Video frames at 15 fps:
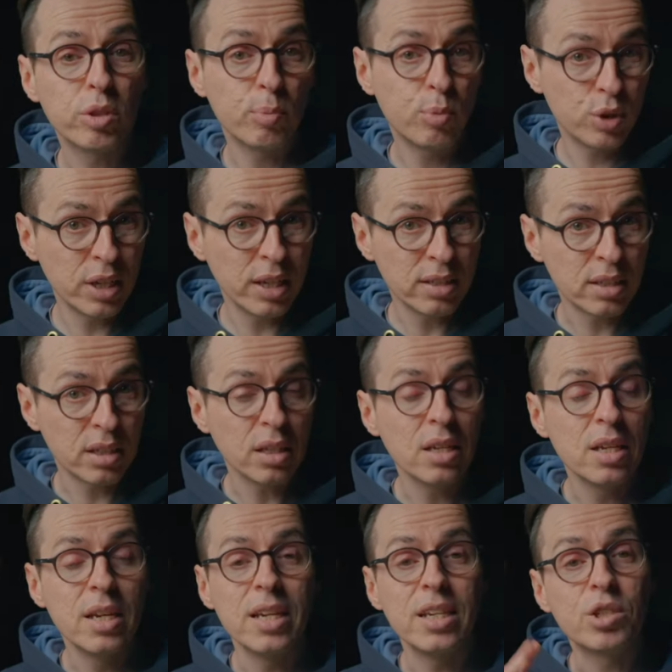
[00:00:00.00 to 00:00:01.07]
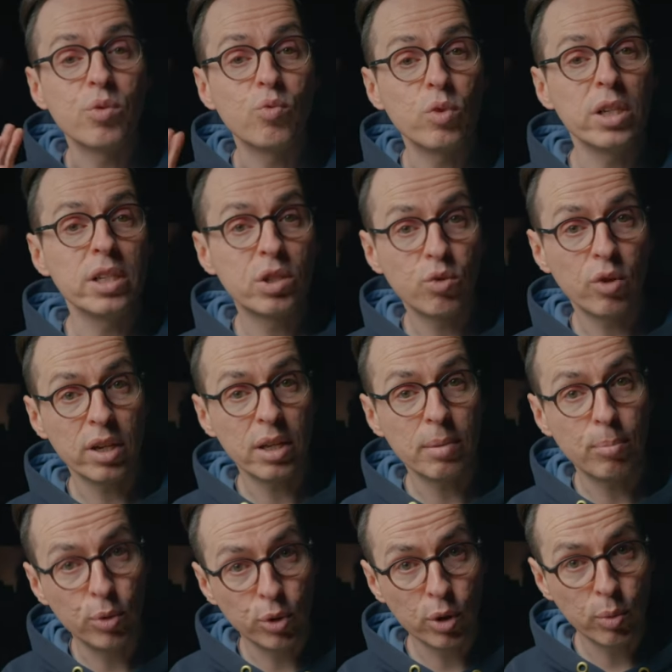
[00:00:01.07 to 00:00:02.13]
the presenter, is a really great
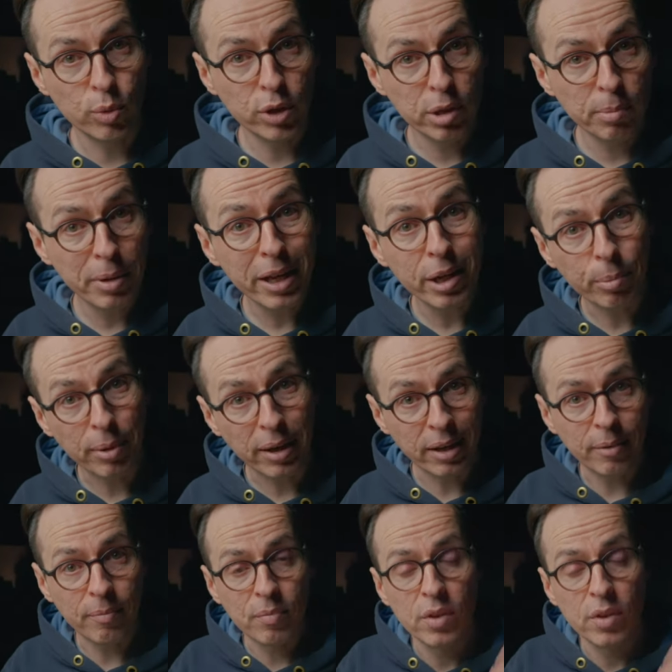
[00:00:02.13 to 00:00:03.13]
boogie woogie piano player,